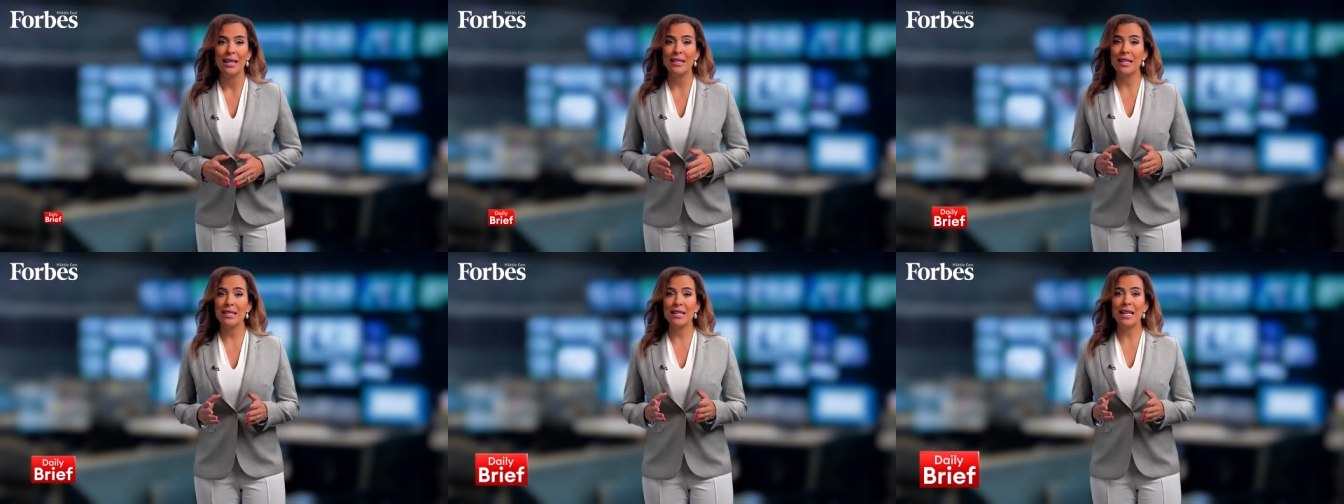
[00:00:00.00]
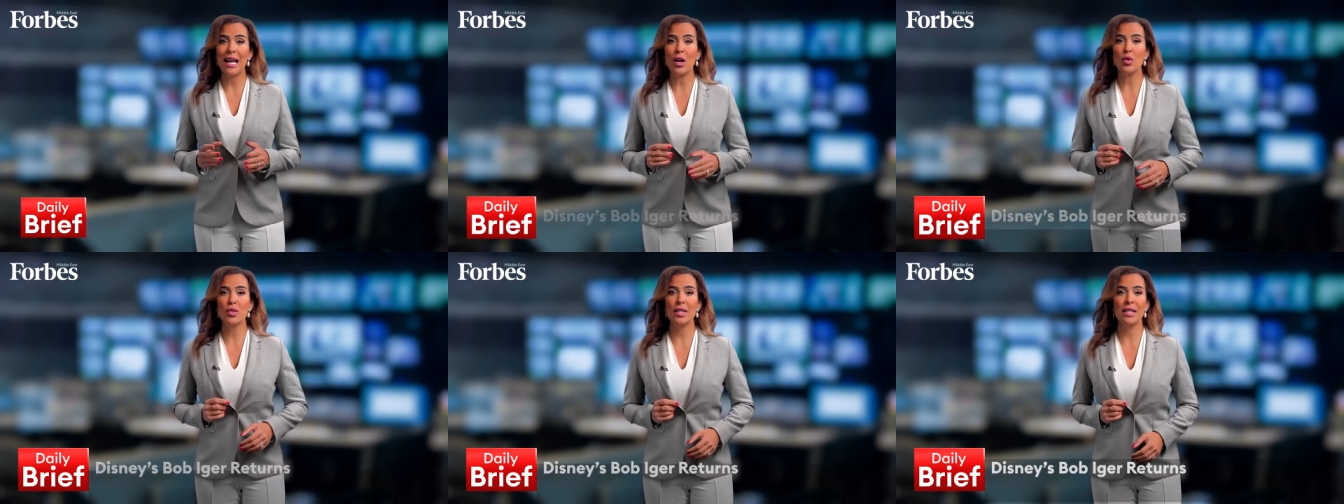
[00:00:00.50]
Disney
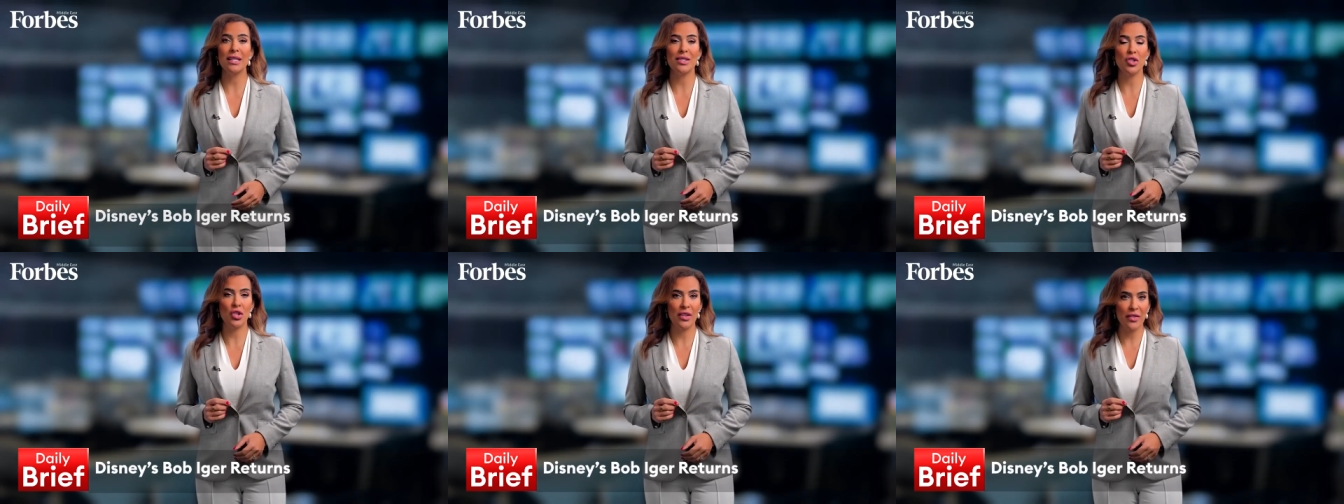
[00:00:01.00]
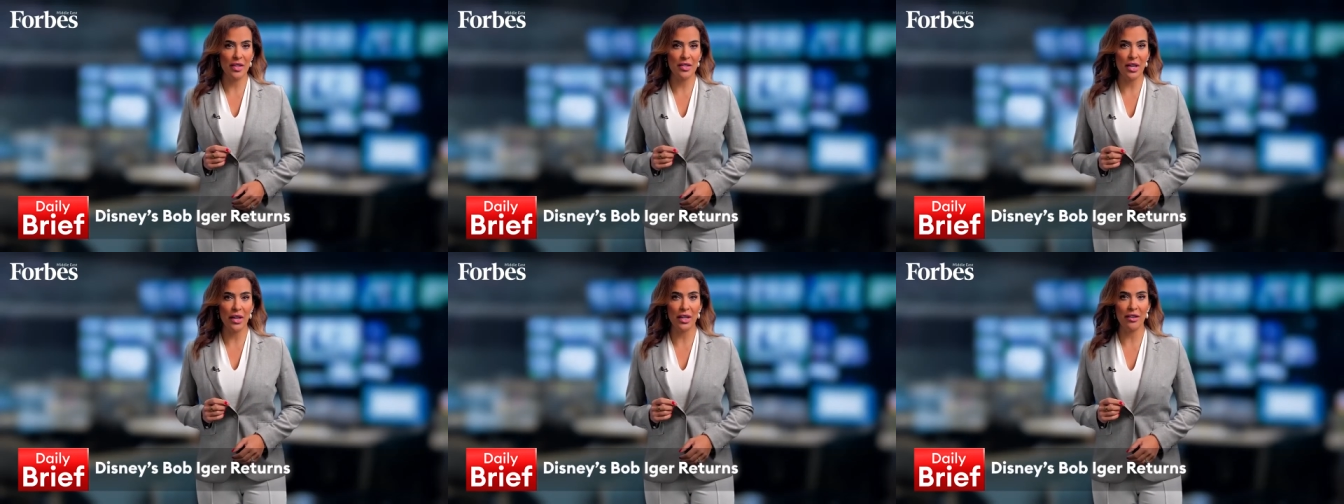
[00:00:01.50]
ousted its chief
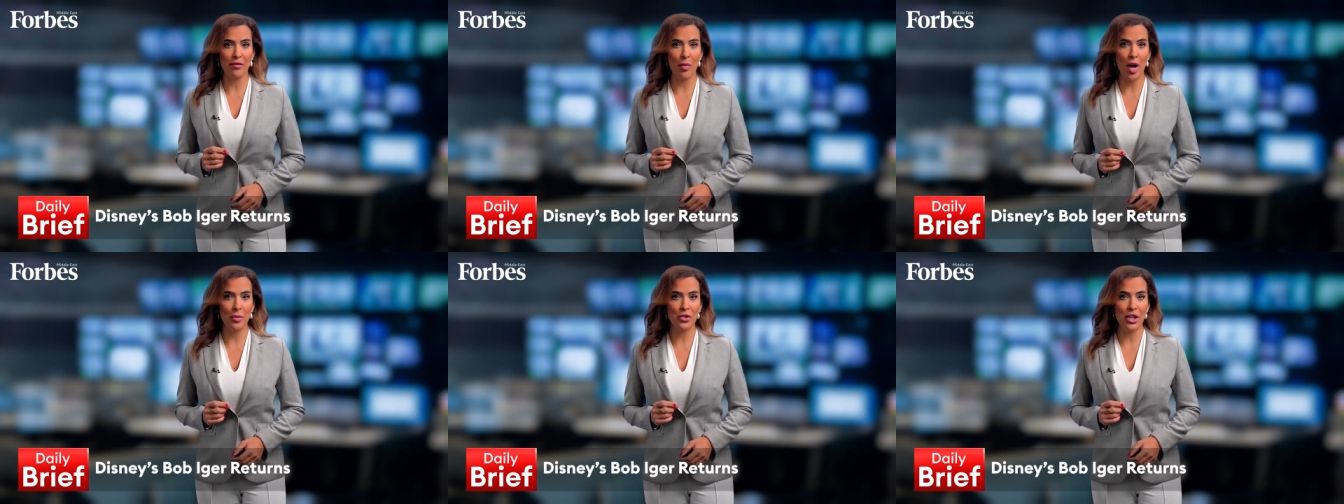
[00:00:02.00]
executive Bob